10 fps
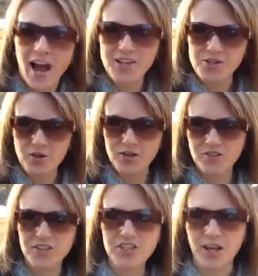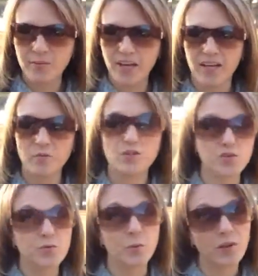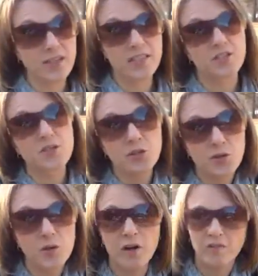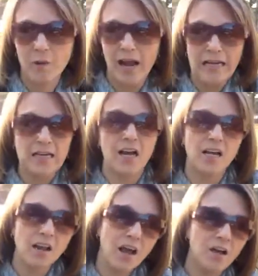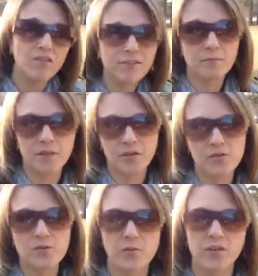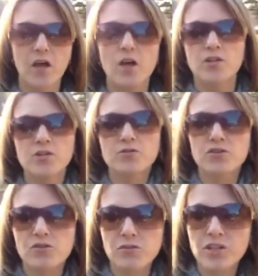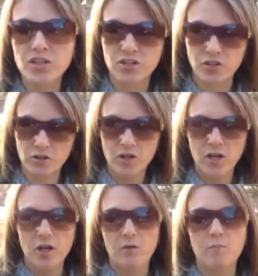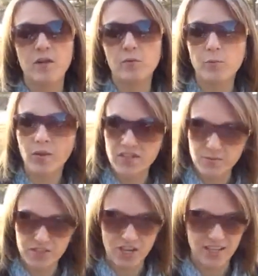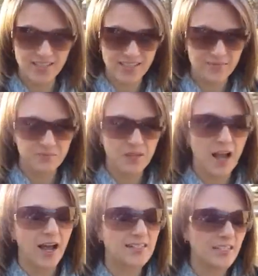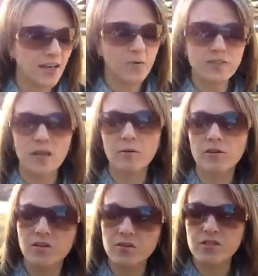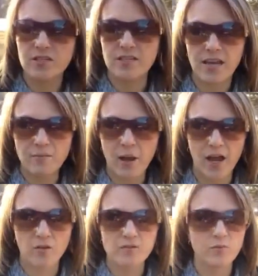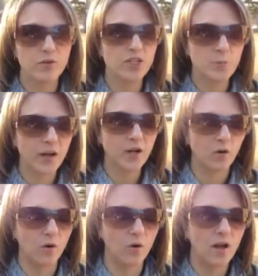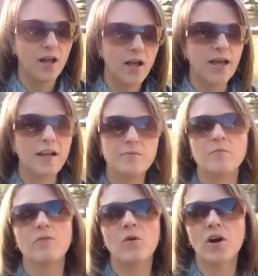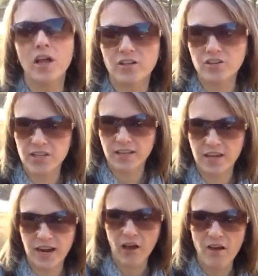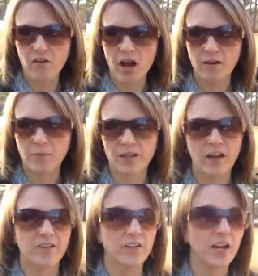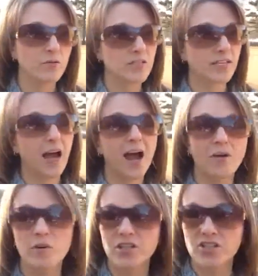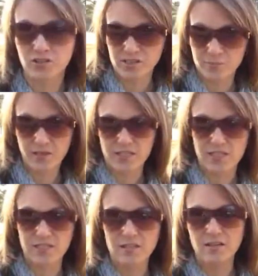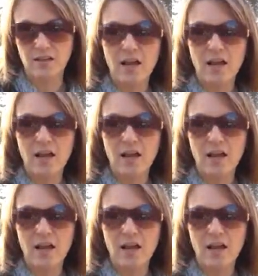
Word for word: I joined with the Shape Kit, which was replacing two of my unhealthy meals with nutritional meal replacement shakes I did that. I was able to lose the 10 pounds, reach my goal, and I had more energy than I've ever had in my life. And I was like, I want to do this business.